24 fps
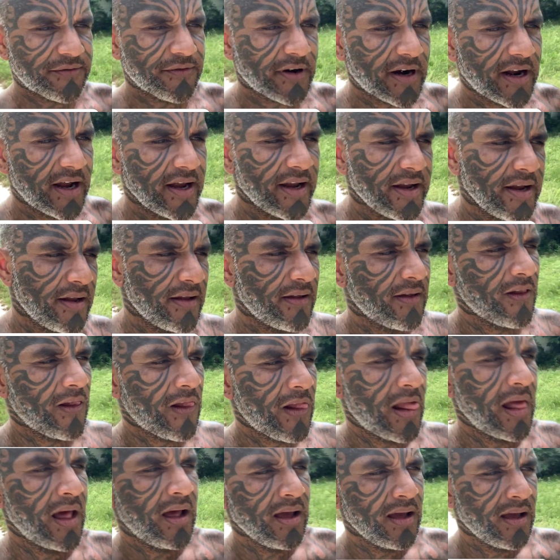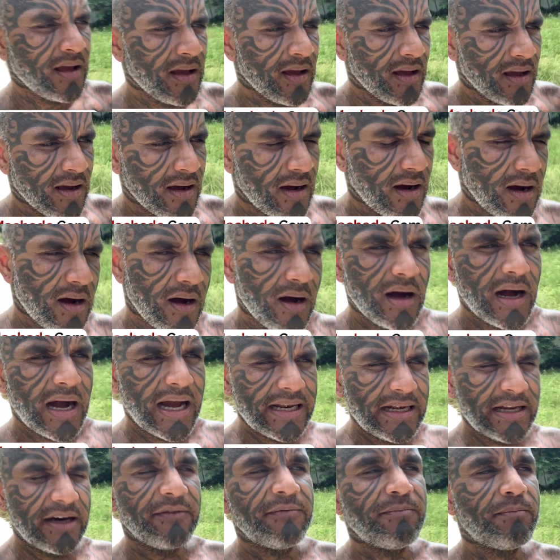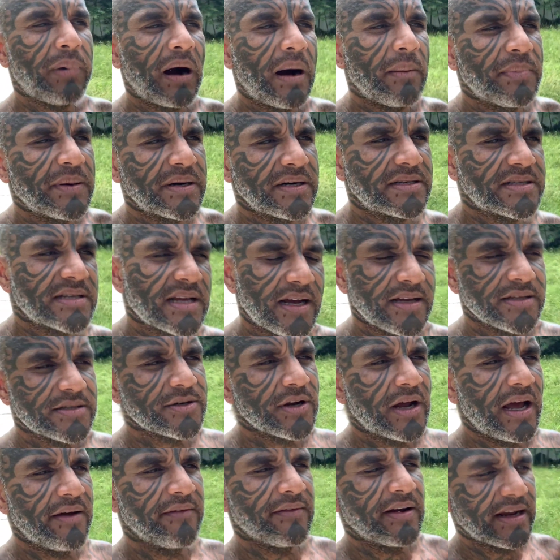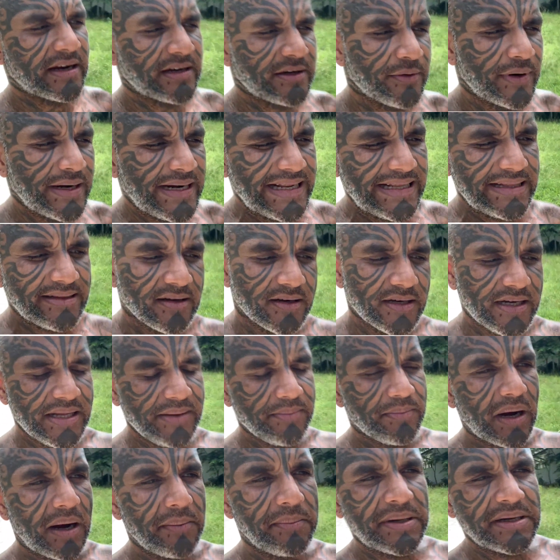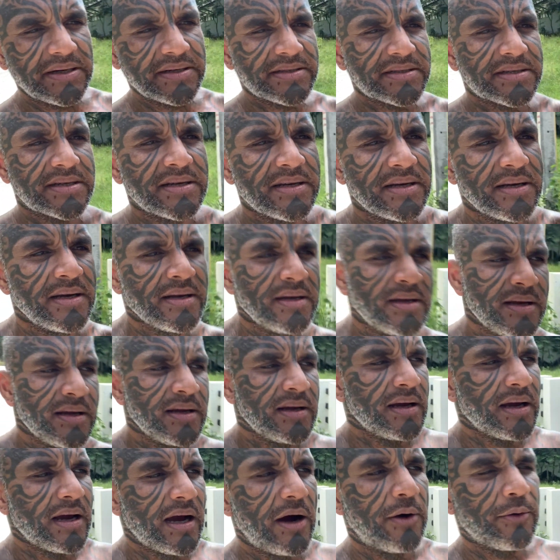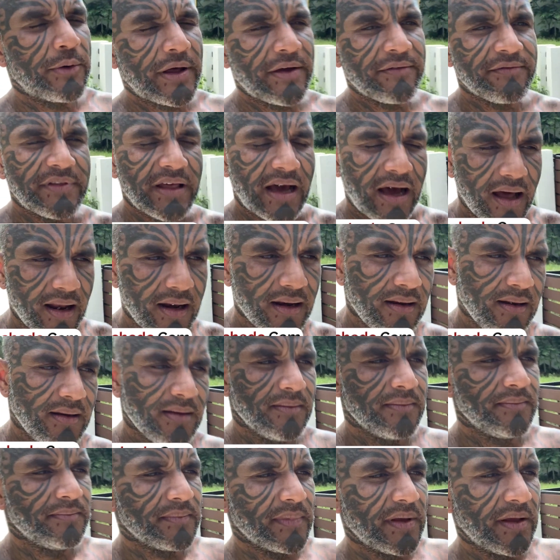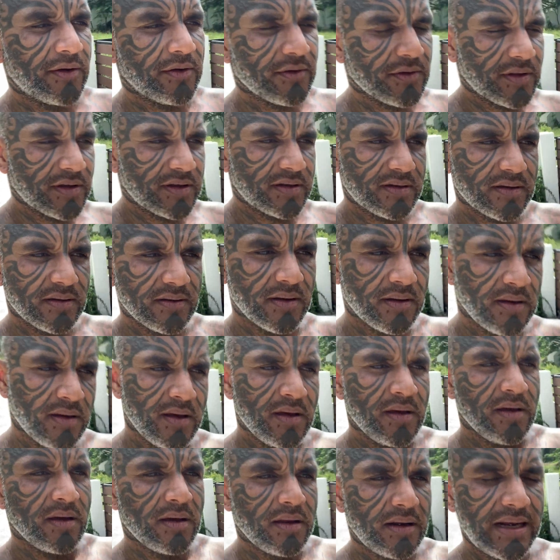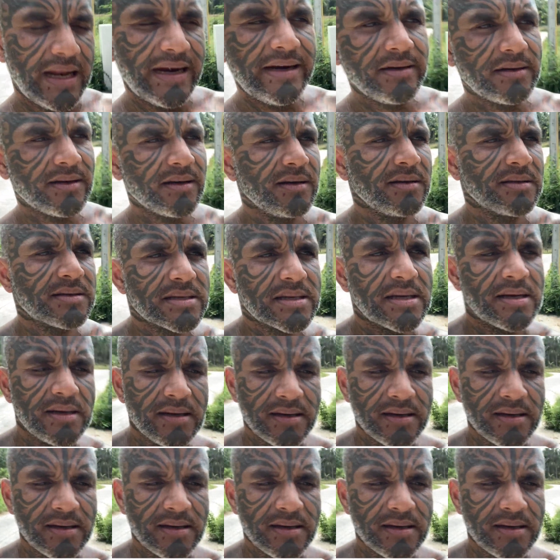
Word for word: fry. Uh, I love papads. I used to have like twenty, thirty papads. I would have dal, you know, that lentils.